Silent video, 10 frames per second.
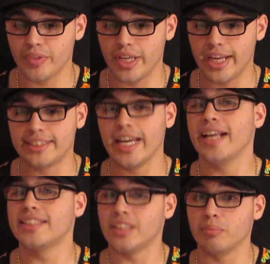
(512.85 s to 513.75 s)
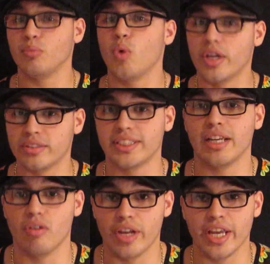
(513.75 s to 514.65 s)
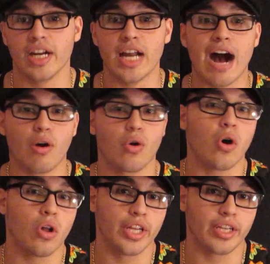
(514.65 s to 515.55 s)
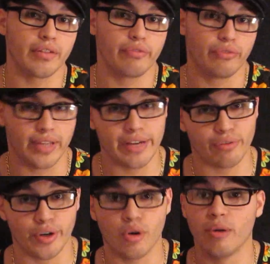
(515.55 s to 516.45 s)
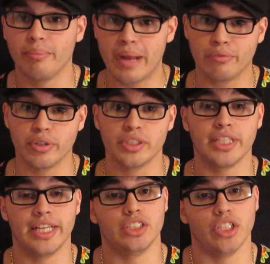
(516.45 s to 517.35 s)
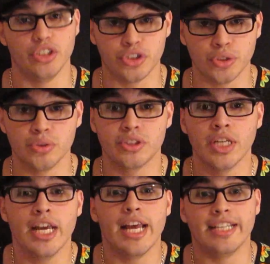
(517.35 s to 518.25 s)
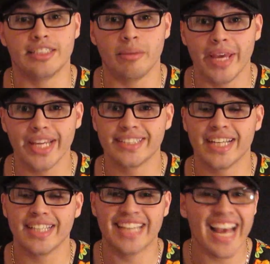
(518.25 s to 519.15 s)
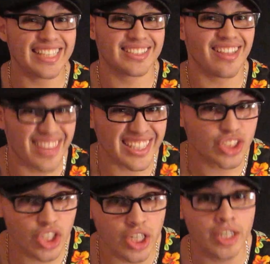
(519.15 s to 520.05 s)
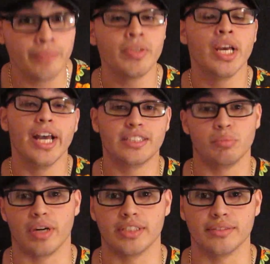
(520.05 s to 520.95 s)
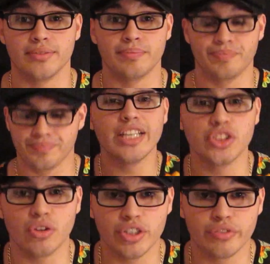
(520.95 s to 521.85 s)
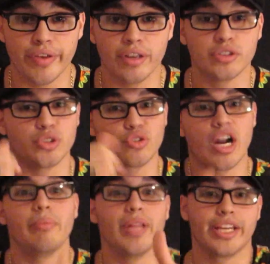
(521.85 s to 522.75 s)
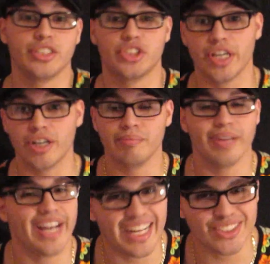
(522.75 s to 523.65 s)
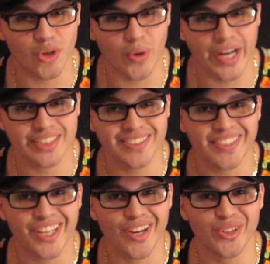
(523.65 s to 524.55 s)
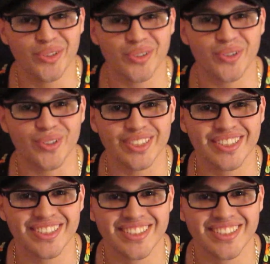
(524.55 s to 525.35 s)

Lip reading: It takes somewhat of skill to get an alcoholic flavoring or a beverage into a juice, and to make it taste this good, it's impressive. If you guys enjoyed this video, subscribe, like, and share. And as always, kill the unicorns.